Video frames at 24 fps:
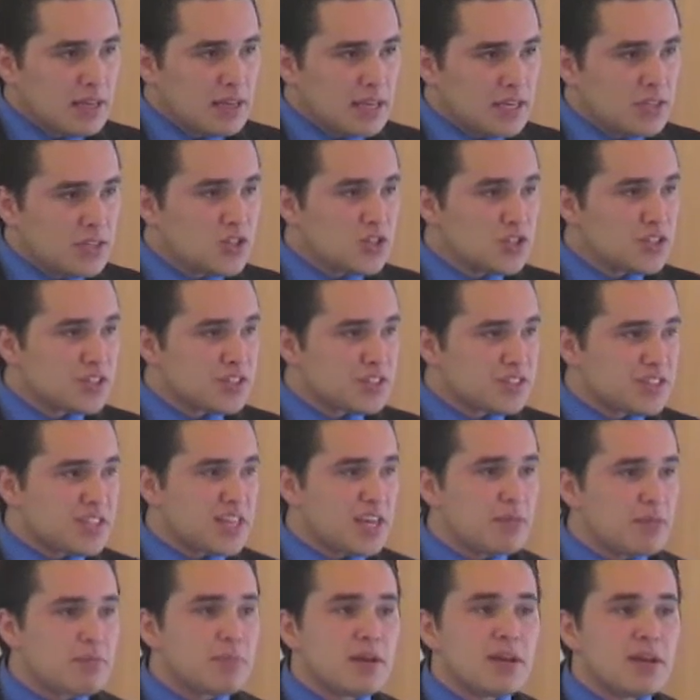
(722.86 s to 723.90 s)
in Jesus'
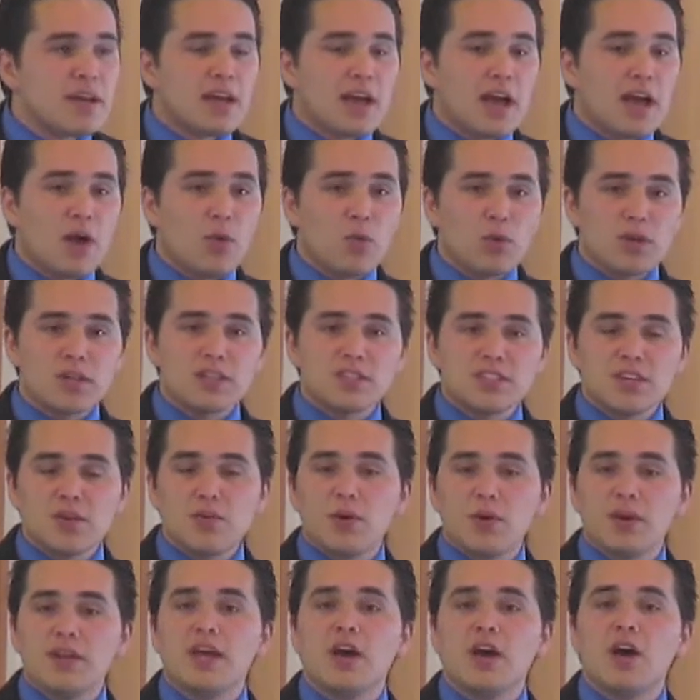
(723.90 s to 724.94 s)
name, I want to say
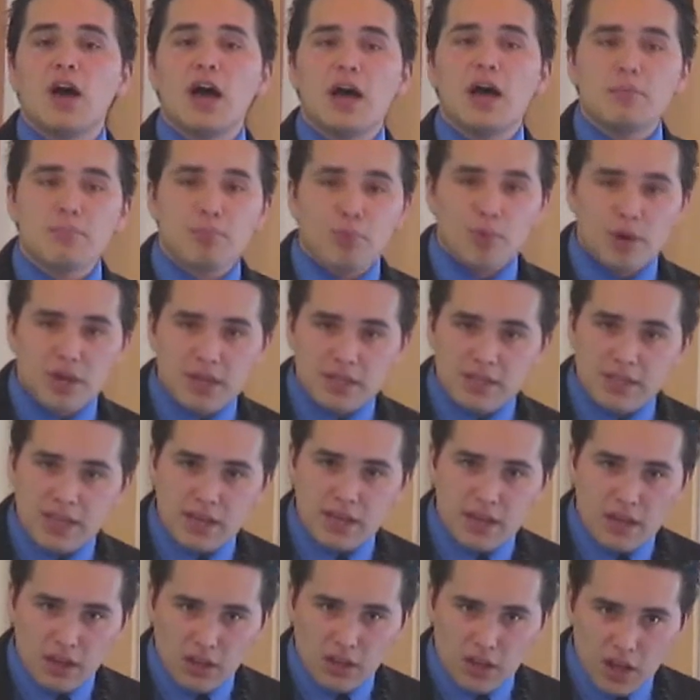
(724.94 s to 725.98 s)
right now, I pray
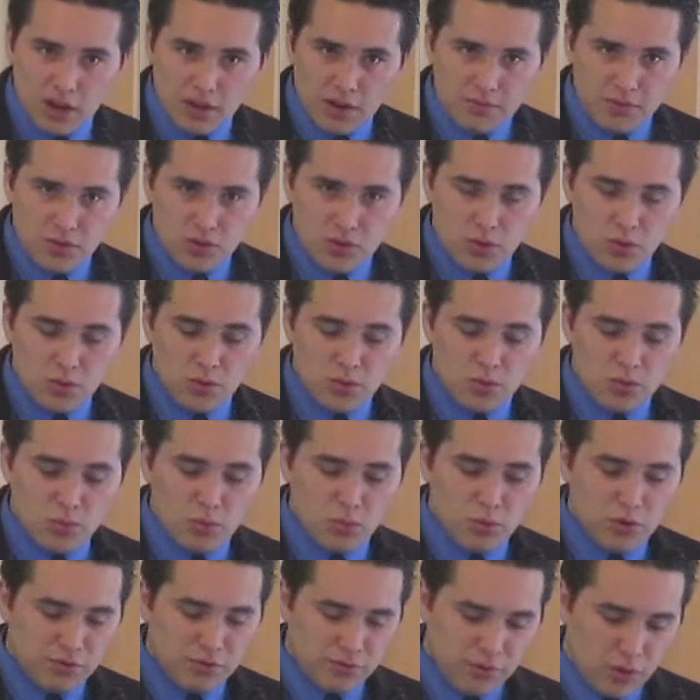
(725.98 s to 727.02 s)
that a lot of you
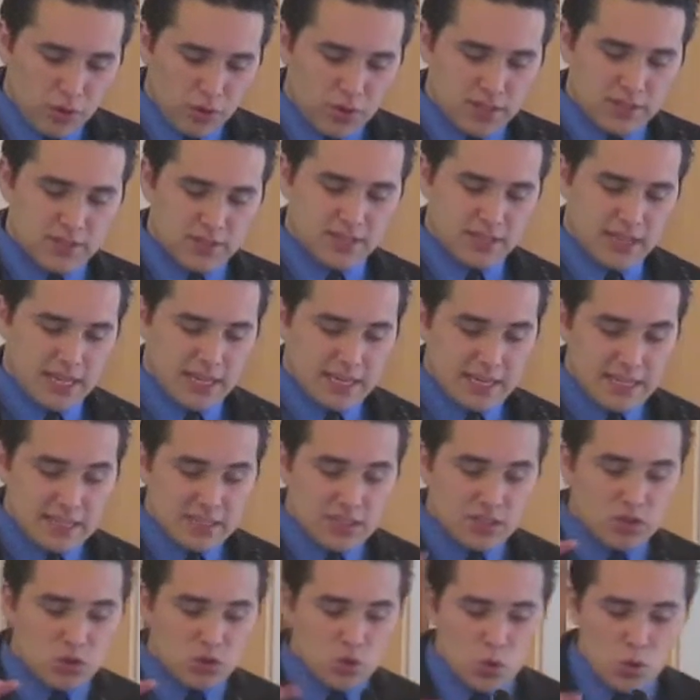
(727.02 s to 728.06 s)
would focus and
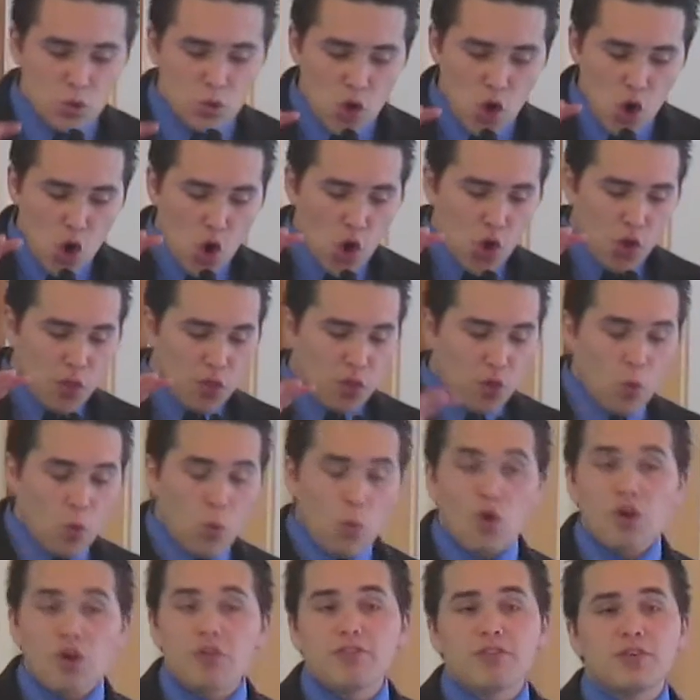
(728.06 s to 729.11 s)
listen to the
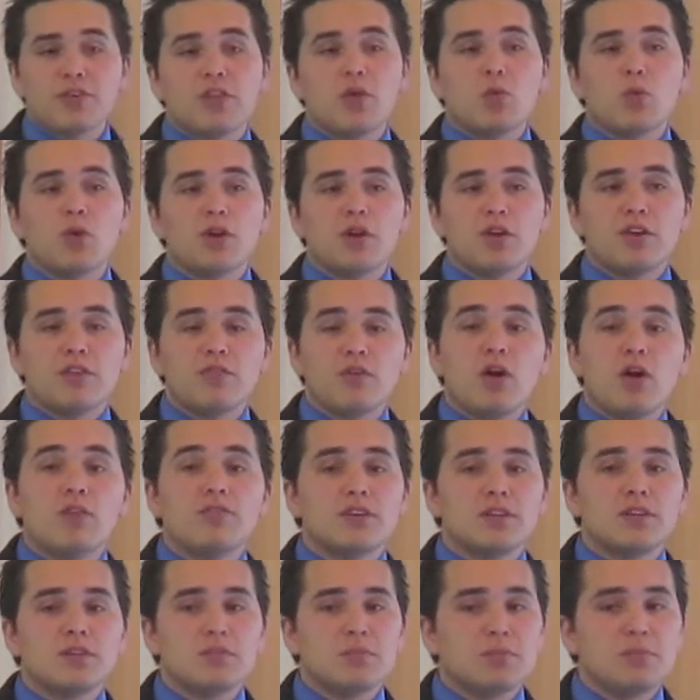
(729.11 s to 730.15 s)
warfare that we're
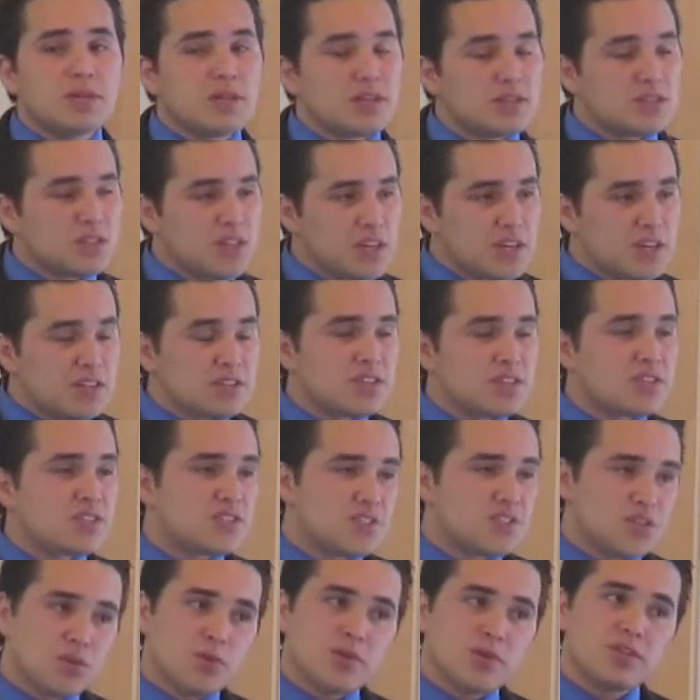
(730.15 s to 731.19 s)
involved in because it is a
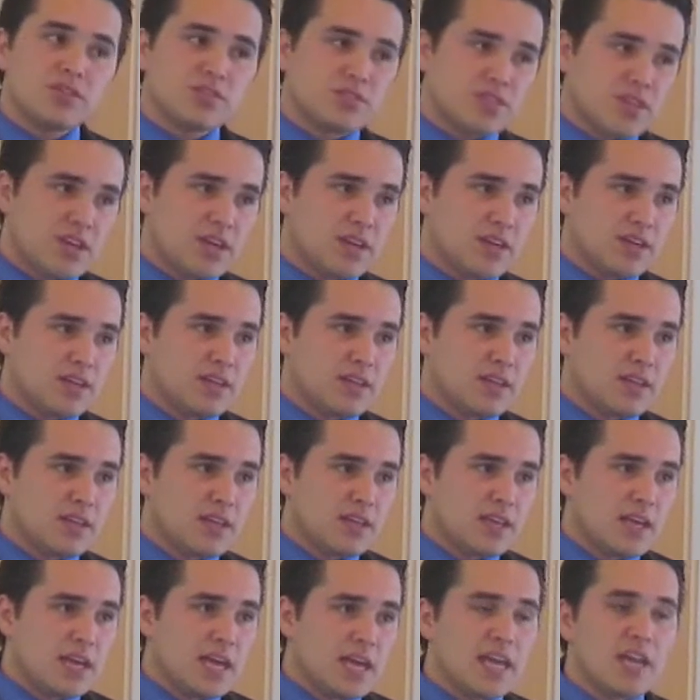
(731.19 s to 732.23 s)
serious thing.
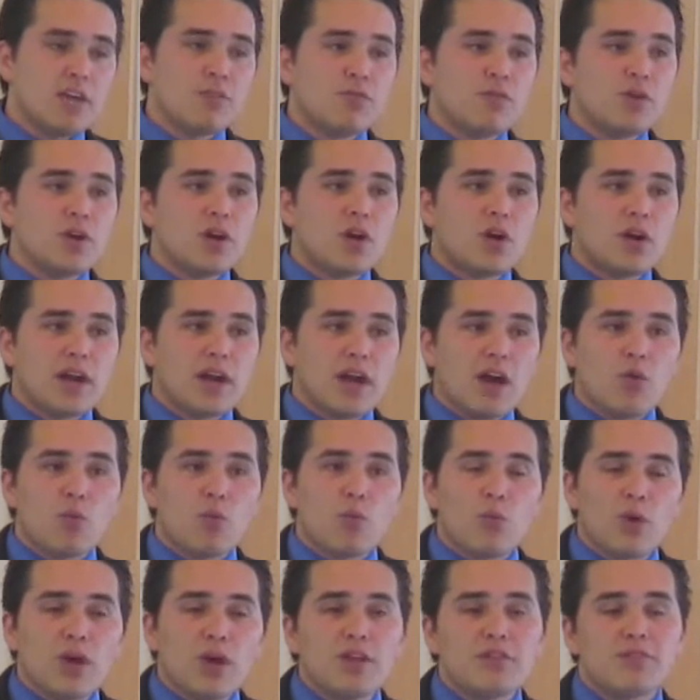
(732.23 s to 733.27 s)
And if we are
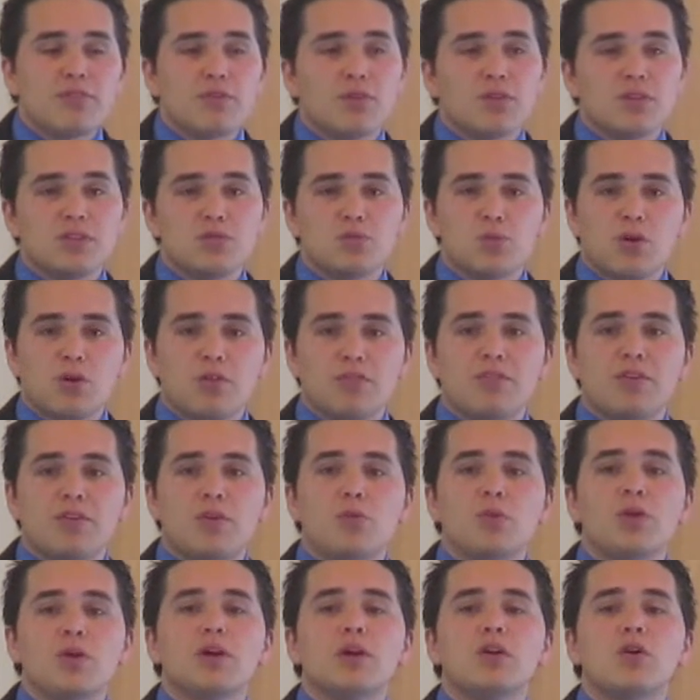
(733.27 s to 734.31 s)
not ready for this
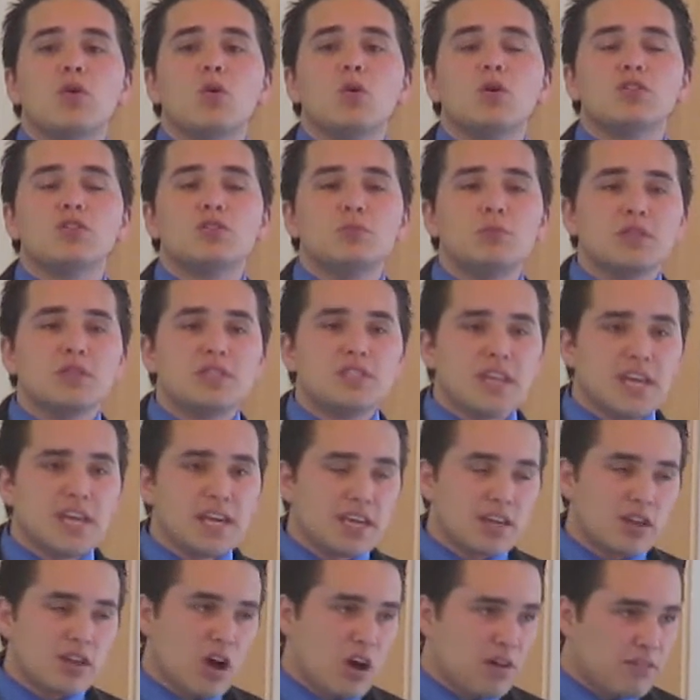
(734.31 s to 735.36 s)
warfare, we are going to be
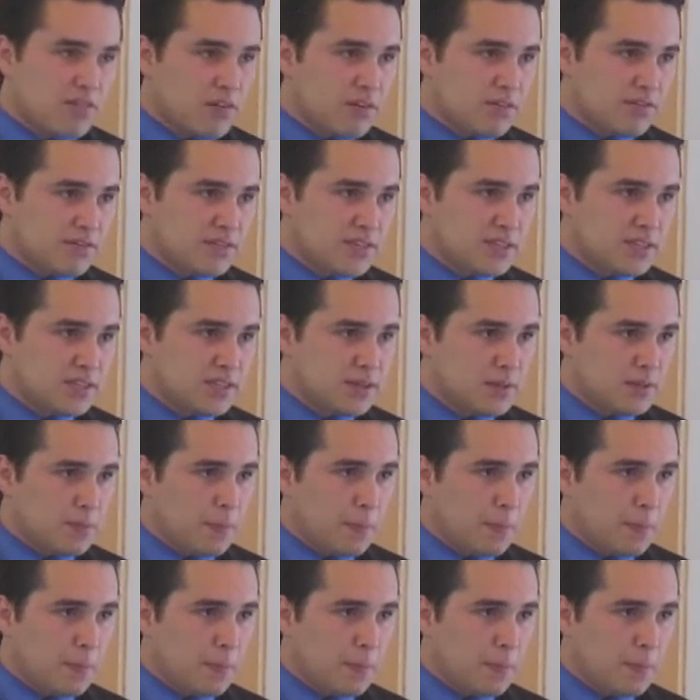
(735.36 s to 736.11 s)
taken off our feet.